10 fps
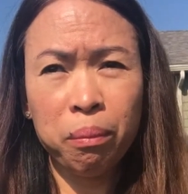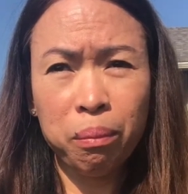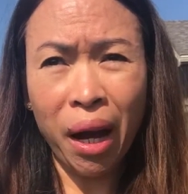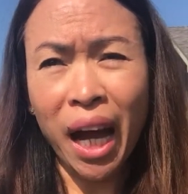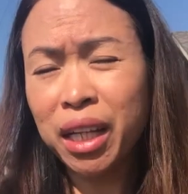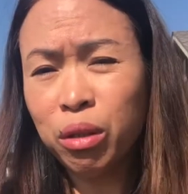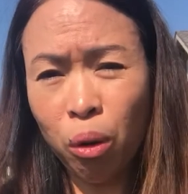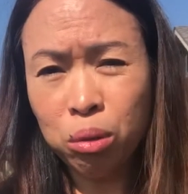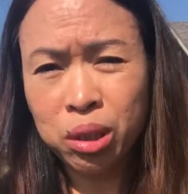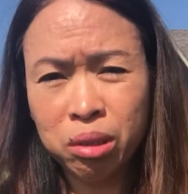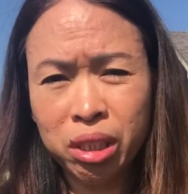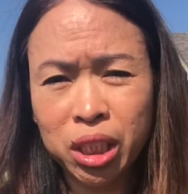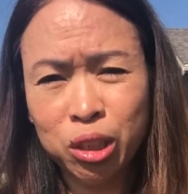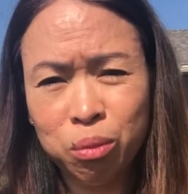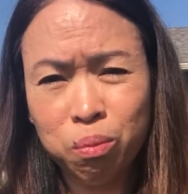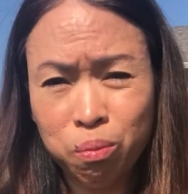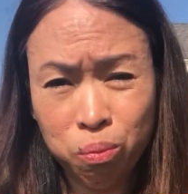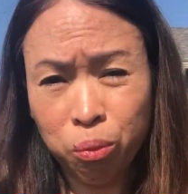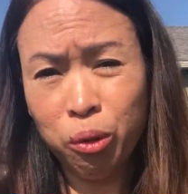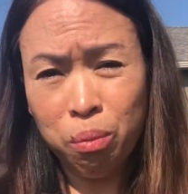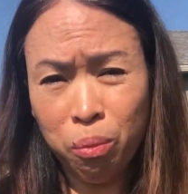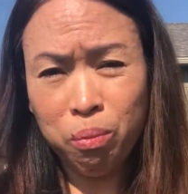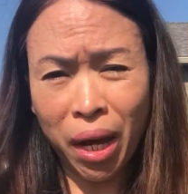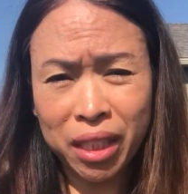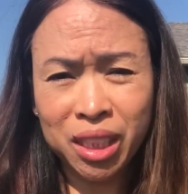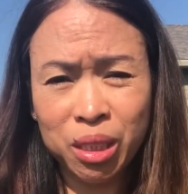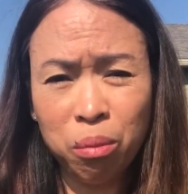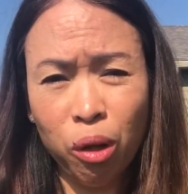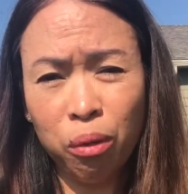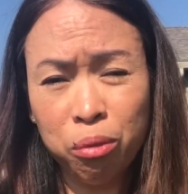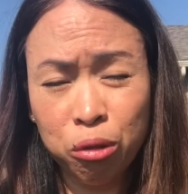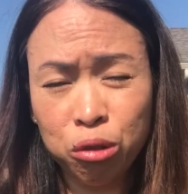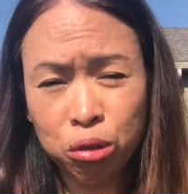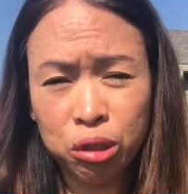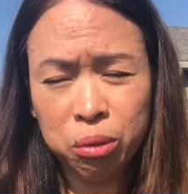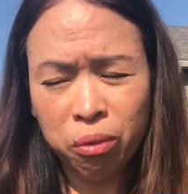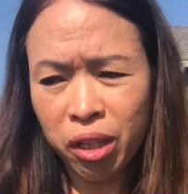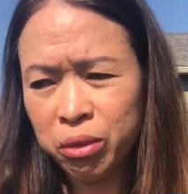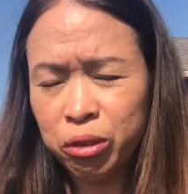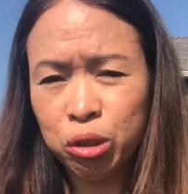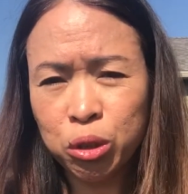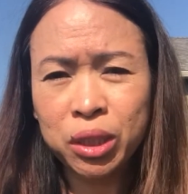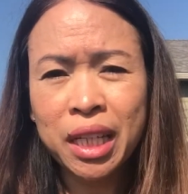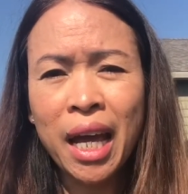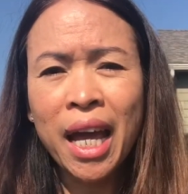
buy groceries for vegetable produce, fresh produce,